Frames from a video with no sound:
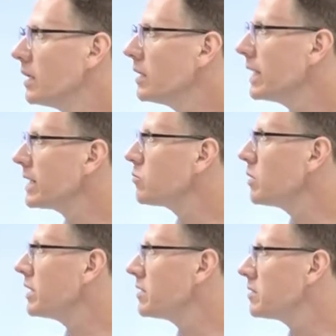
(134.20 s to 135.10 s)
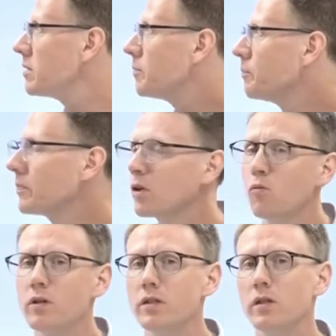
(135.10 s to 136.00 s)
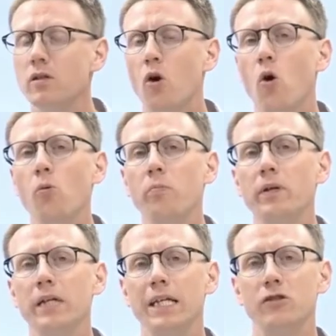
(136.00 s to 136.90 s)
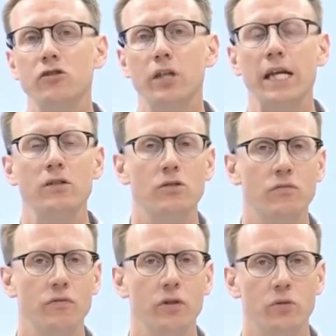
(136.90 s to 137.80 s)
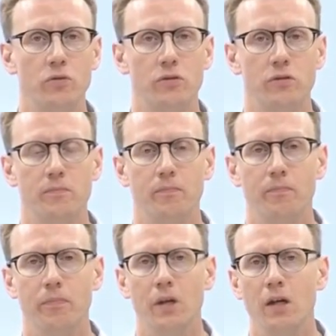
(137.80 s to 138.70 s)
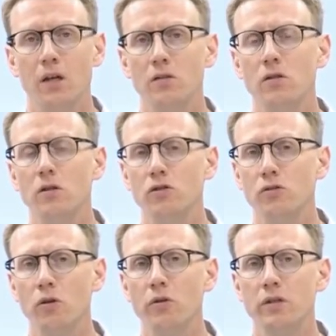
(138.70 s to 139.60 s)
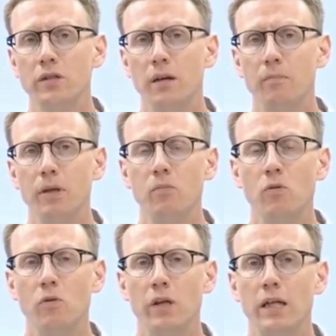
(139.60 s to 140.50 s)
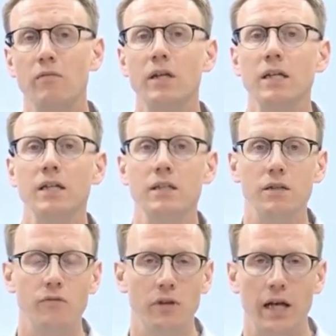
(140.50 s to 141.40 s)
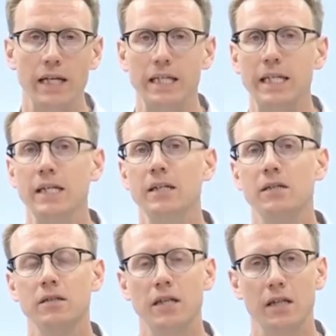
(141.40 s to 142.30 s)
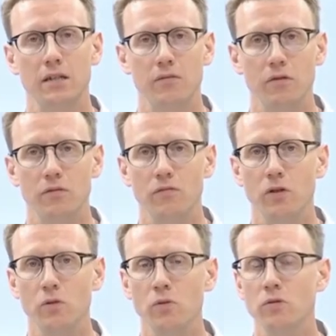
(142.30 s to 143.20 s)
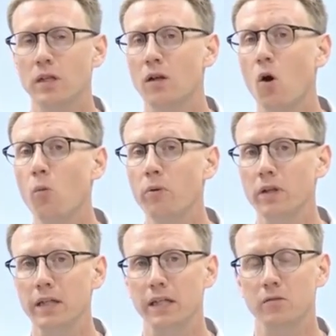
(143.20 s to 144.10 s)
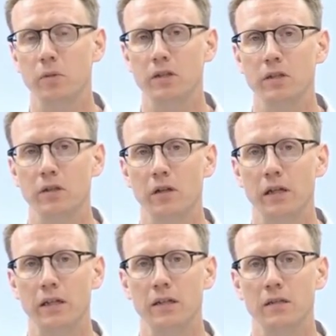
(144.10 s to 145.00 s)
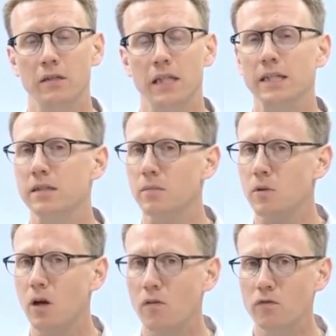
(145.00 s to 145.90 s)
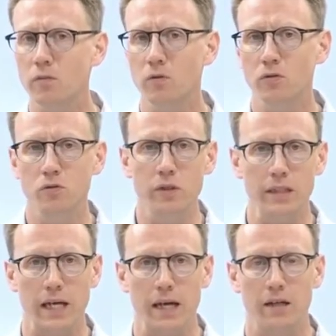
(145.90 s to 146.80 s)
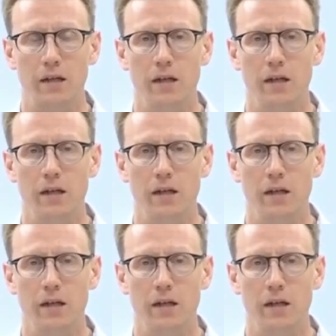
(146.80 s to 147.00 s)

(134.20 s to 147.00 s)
The next one is, was there an open exchange of views? So did you notice that people were giving different ideas and different views and openly expressing their ideas, and they seemed comfortable doing that?